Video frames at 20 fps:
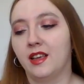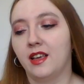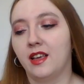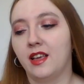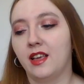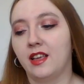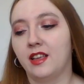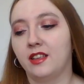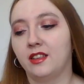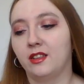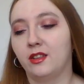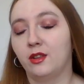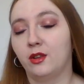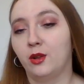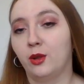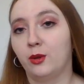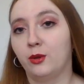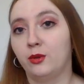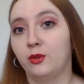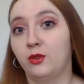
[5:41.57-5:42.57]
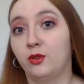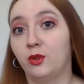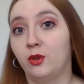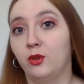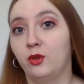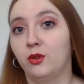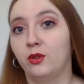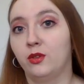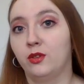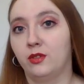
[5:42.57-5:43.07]
and closed
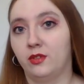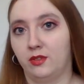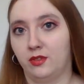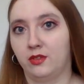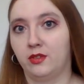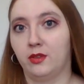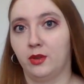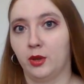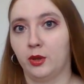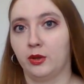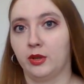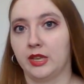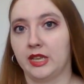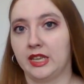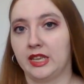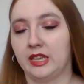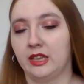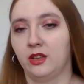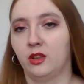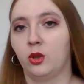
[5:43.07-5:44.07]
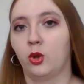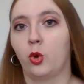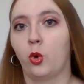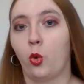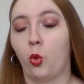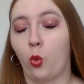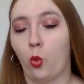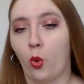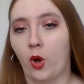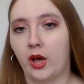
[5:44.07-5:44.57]
slowly,
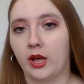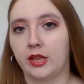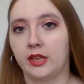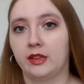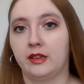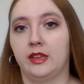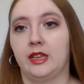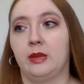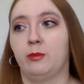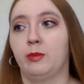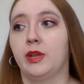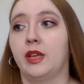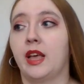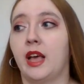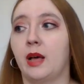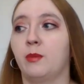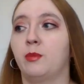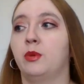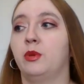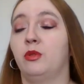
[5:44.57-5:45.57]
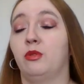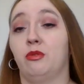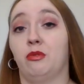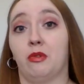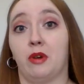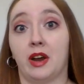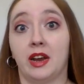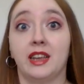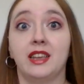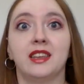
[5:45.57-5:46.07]
quietly, but it happened
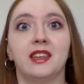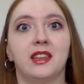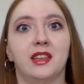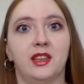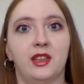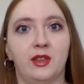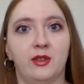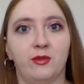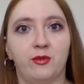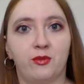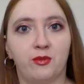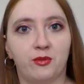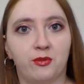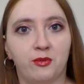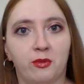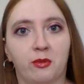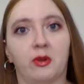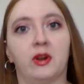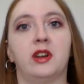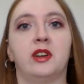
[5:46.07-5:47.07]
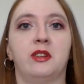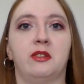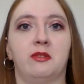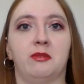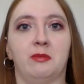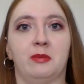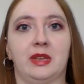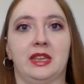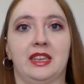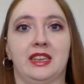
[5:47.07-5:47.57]
right in front
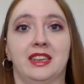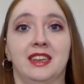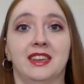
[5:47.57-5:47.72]
of me.